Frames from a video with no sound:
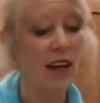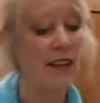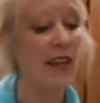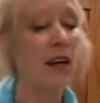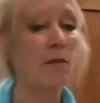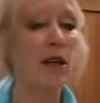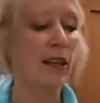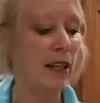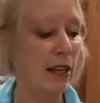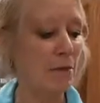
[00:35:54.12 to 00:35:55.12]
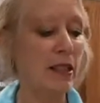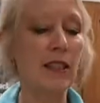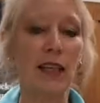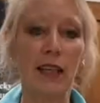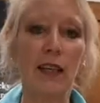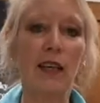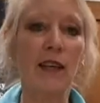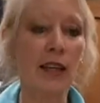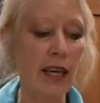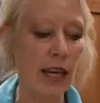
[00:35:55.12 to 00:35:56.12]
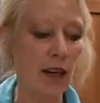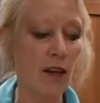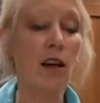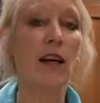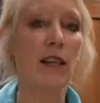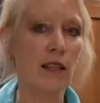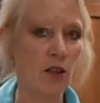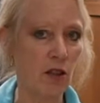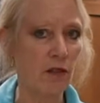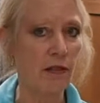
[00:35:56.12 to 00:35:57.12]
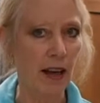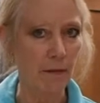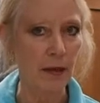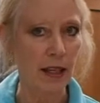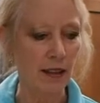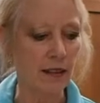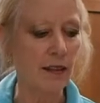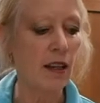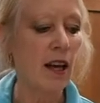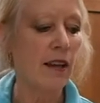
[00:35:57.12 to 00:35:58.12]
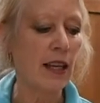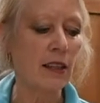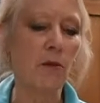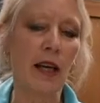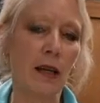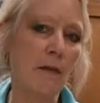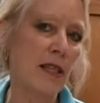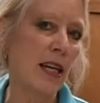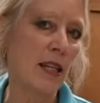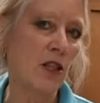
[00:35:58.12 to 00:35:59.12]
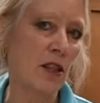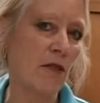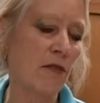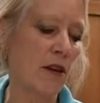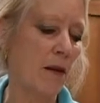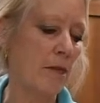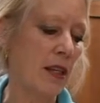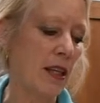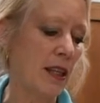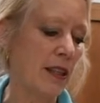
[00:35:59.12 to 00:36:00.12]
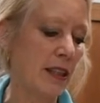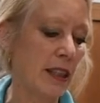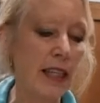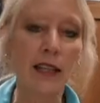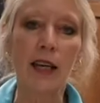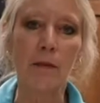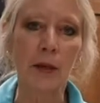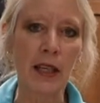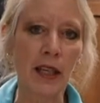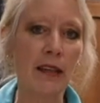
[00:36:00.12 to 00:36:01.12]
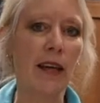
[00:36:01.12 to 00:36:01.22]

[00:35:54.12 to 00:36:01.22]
And then I'm going to let them sit in the canner an additional 5 minutes. That's a recommendation from the lid company.